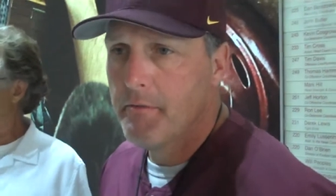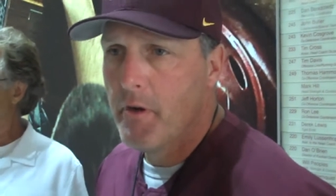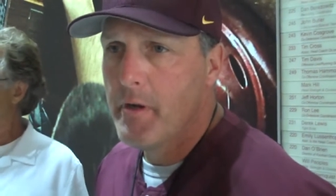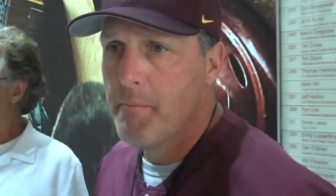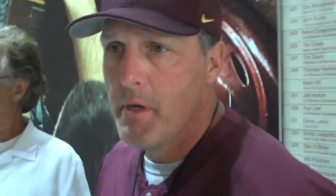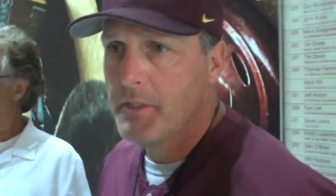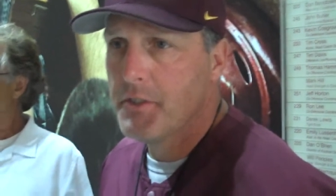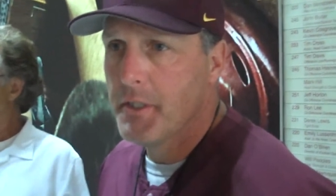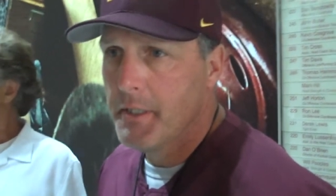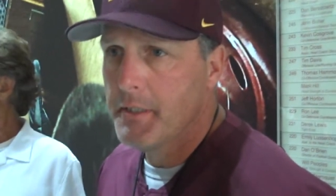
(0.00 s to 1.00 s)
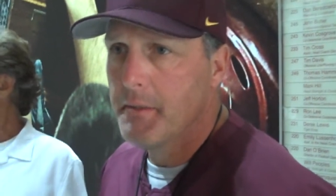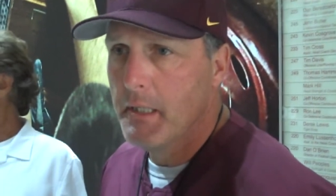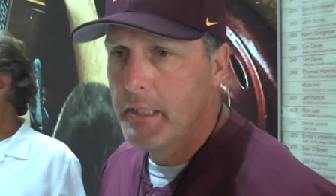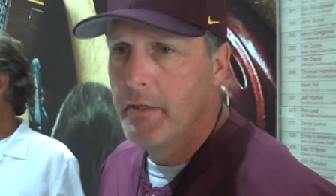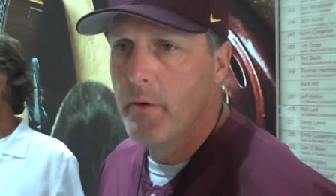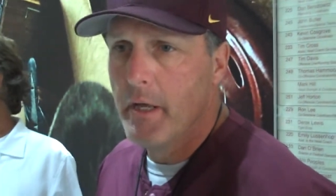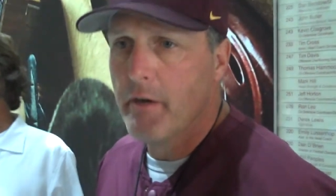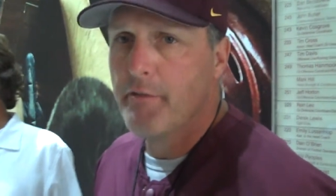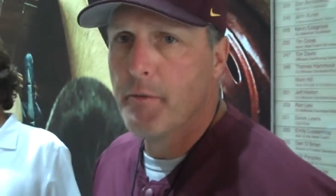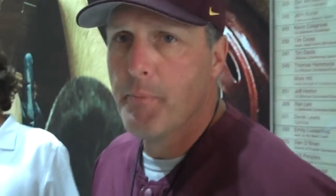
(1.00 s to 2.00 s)
Very much a, a leader on
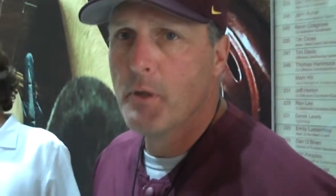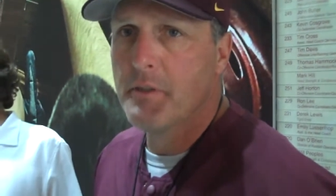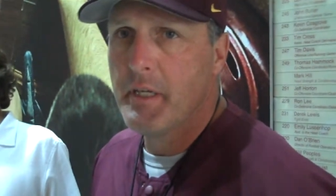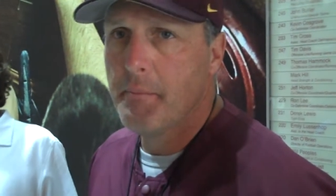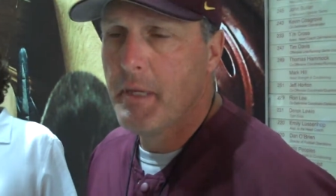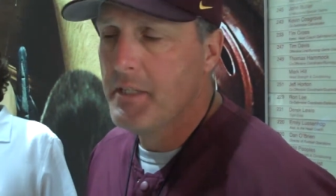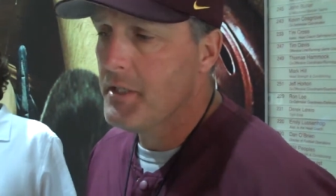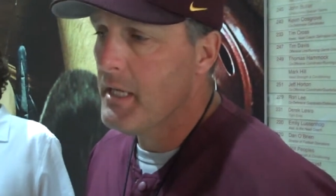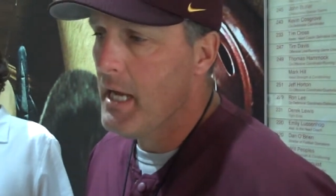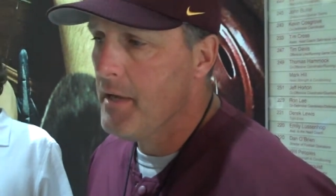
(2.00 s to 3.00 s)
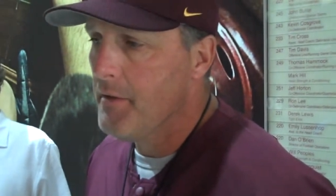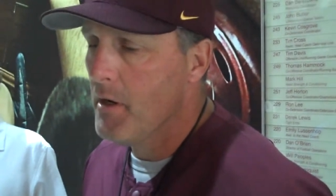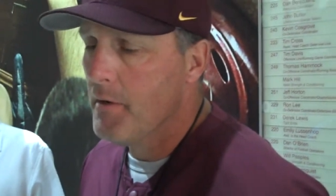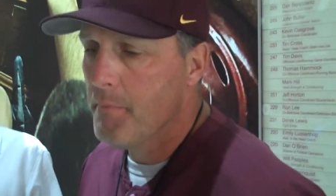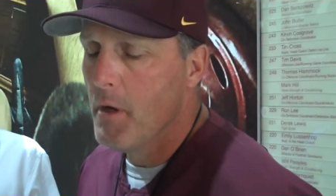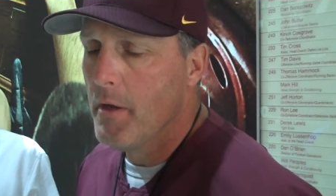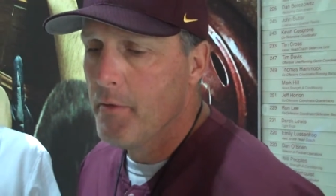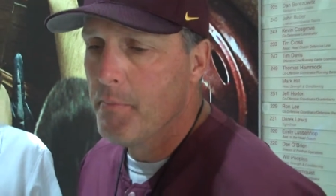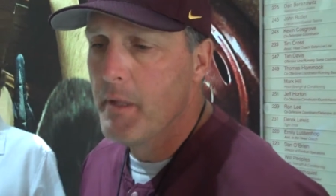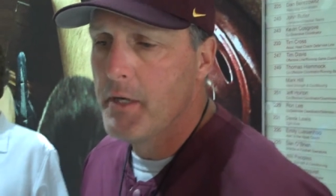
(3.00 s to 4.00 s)
our football team. He's a guy that our
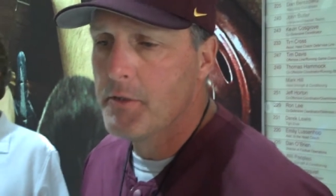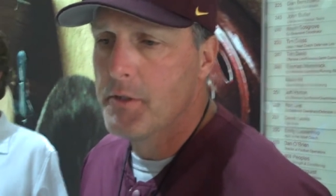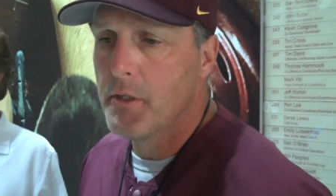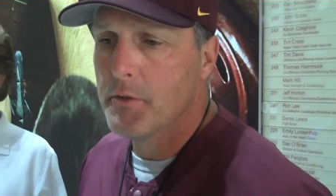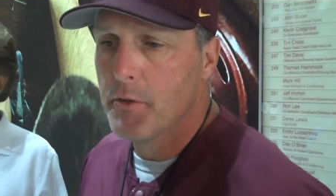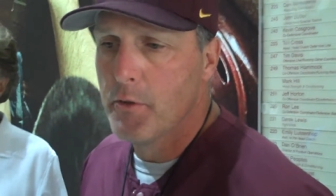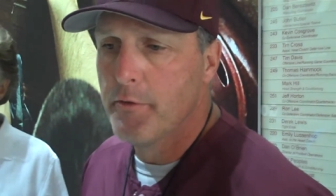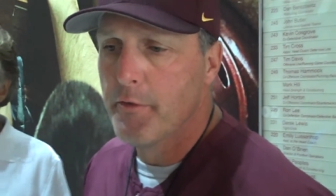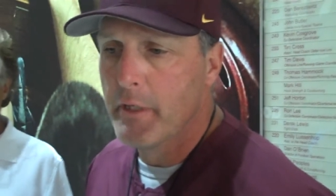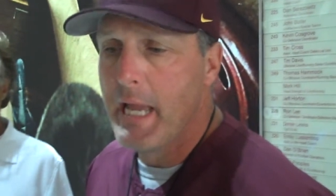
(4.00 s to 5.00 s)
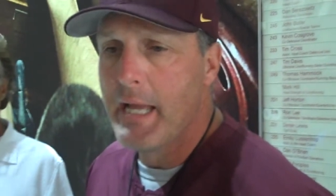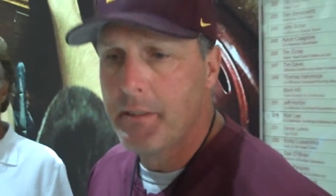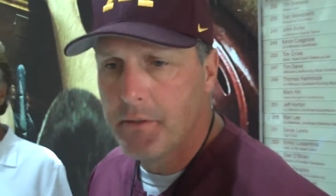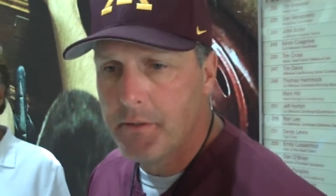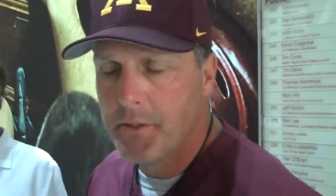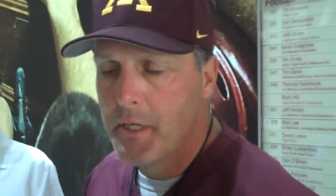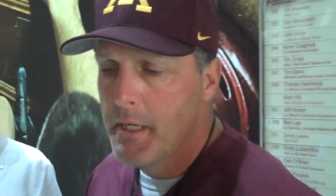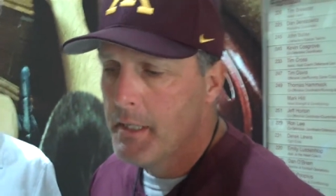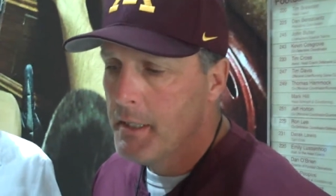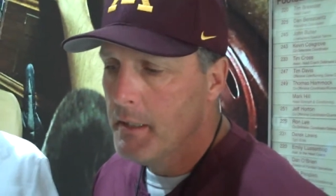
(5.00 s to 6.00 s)
other players look to for guidance,
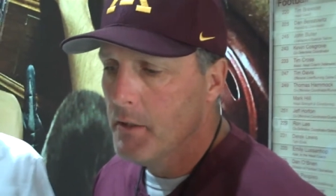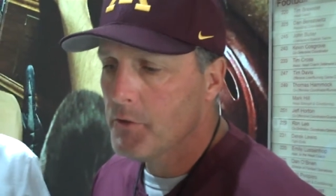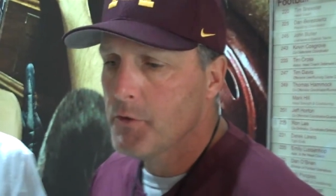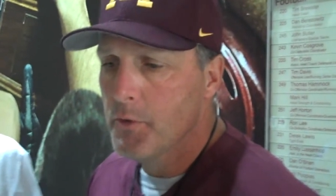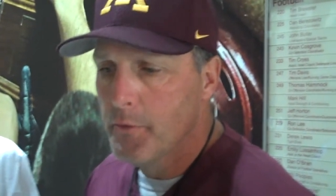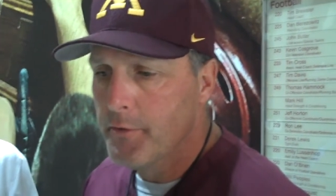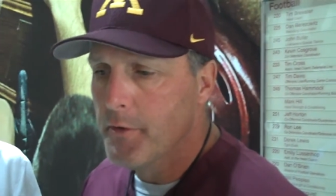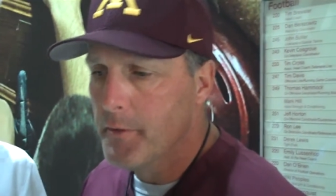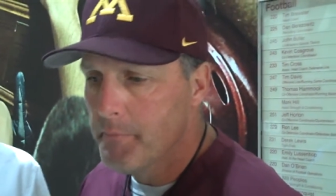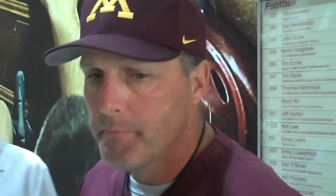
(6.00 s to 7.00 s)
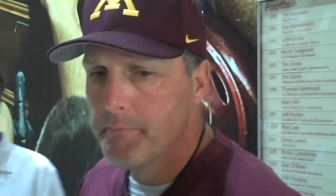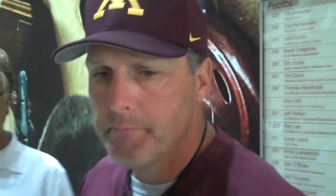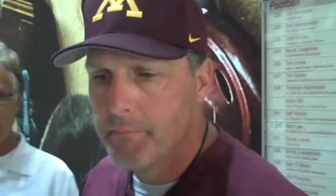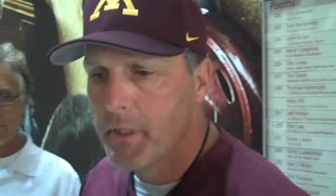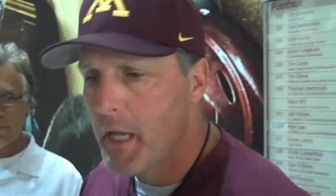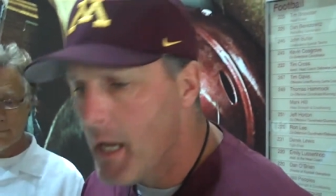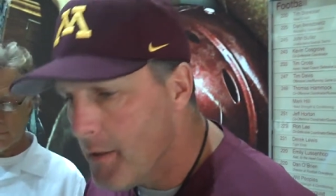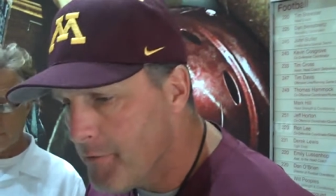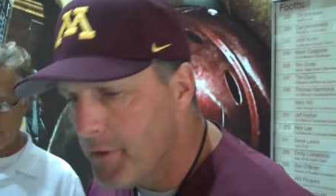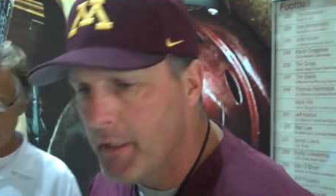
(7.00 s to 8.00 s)
look to for
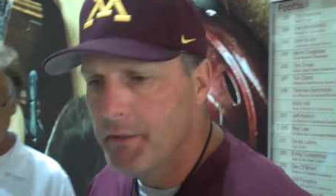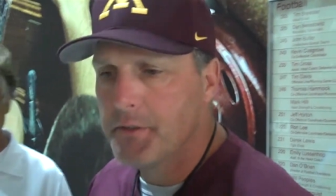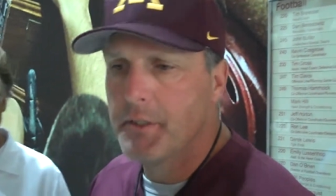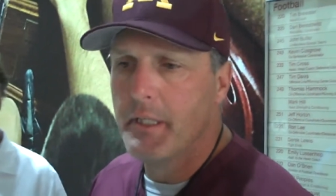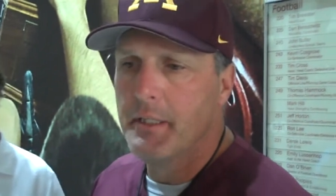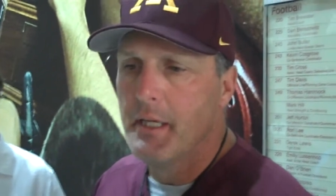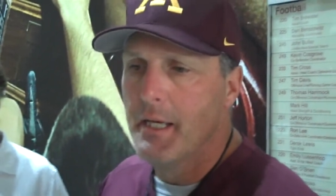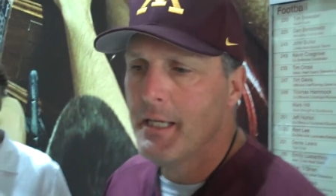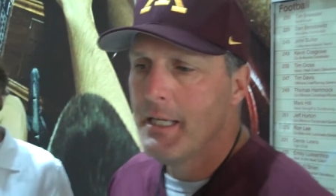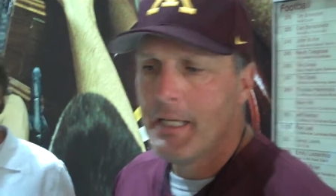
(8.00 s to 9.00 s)
confidence, and uh,